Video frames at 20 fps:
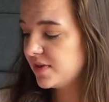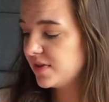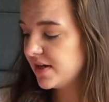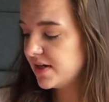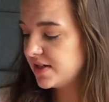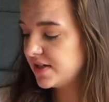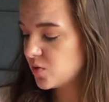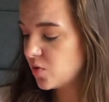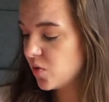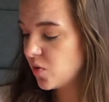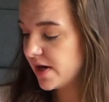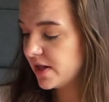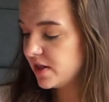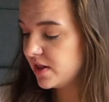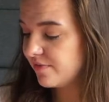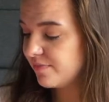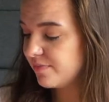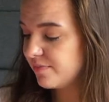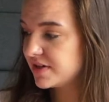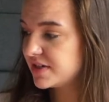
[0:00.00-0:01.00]
there's quite a
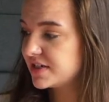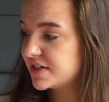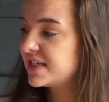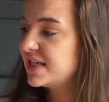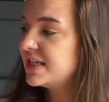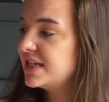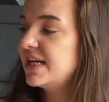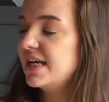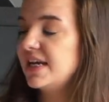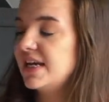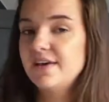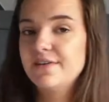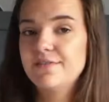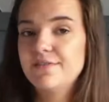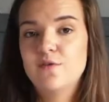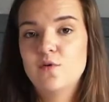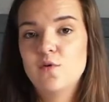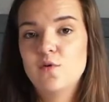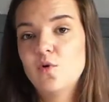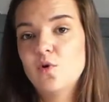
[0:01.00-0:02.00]
lot of products in here
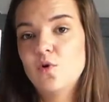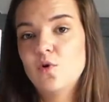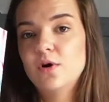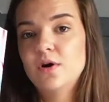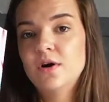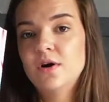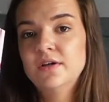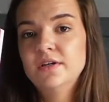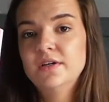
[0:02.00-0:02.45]
for